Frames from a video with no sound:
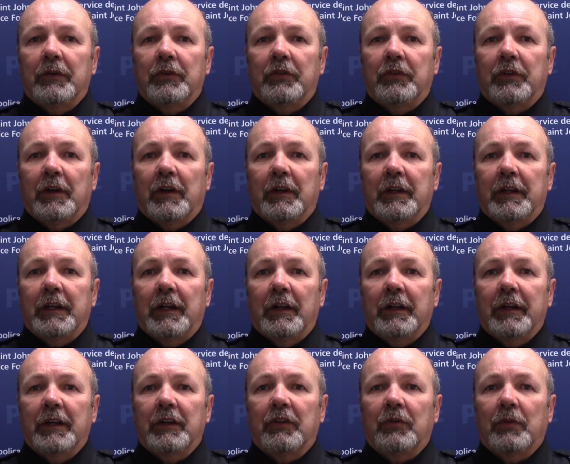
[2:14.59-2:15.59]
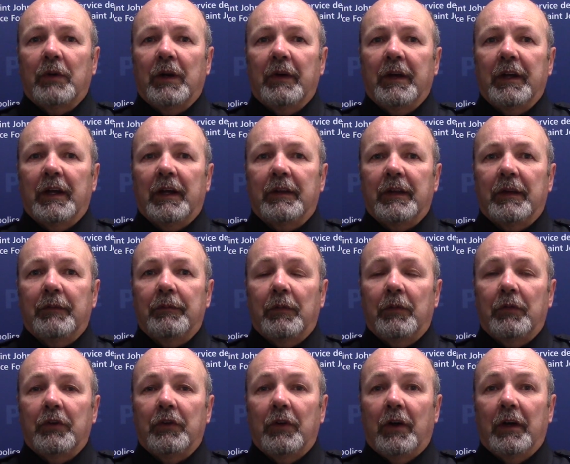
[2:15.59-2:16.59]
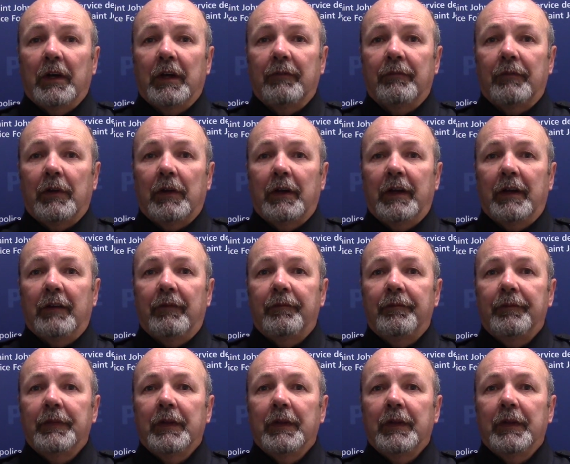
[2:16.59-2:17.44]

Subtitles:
who started yelling and swearing at them and was non-compliant.